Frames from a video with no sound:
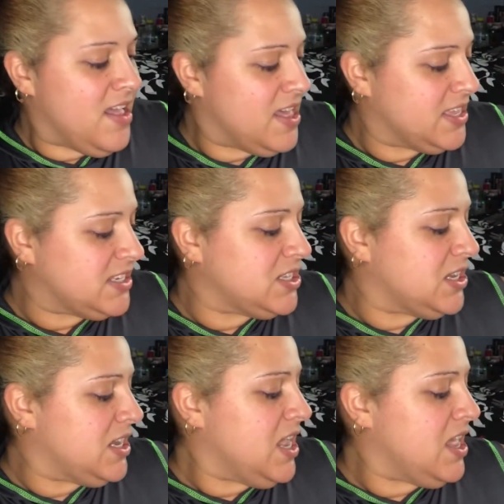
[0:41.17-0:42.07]
is
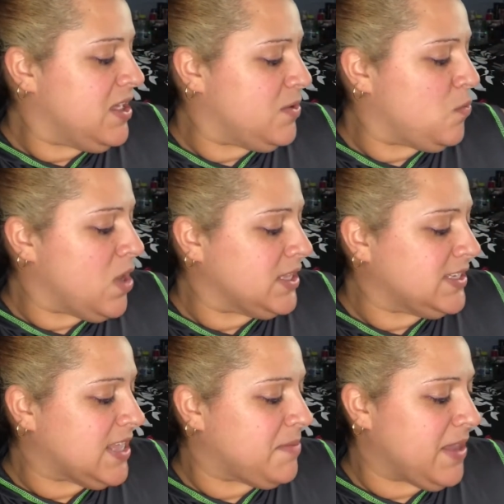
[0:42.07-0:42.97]
the
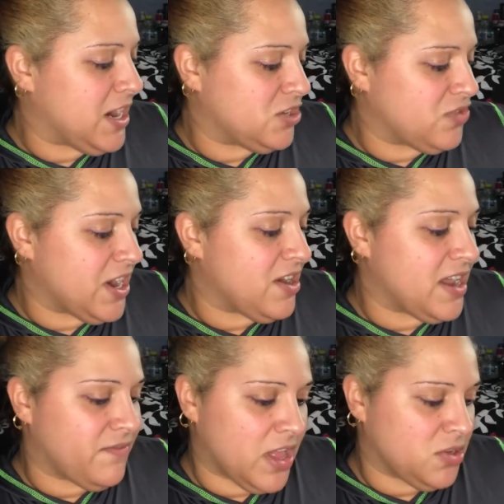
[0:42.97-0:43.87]
one-step hair dryer
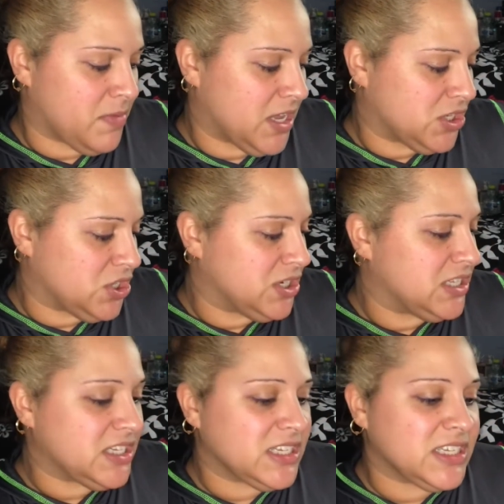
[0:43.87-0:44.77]
and volumizer.
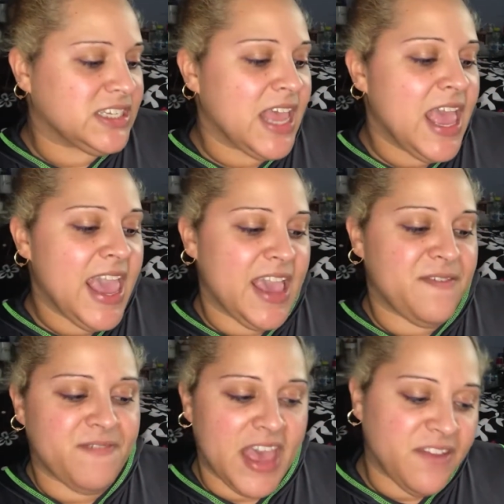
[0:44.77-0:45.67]
This is a
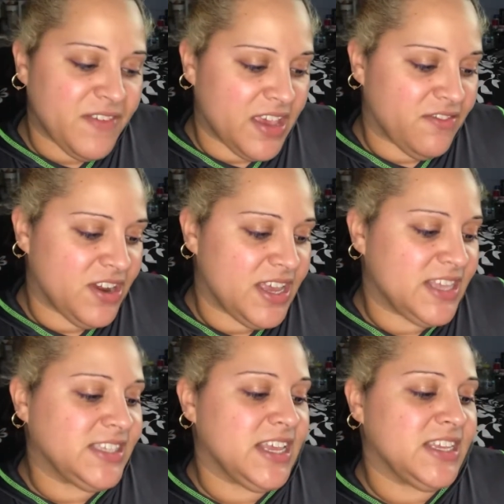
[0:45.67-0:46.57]
fan favorite.
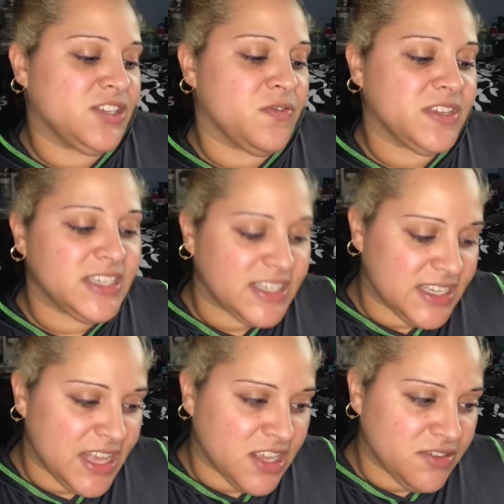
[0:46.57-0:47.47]
It says over
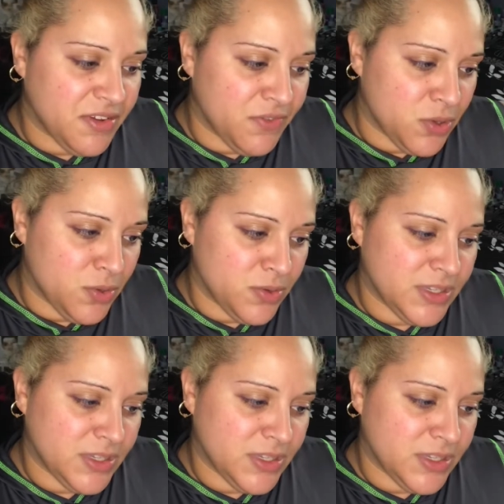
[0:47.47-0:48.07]
16,000 reviews.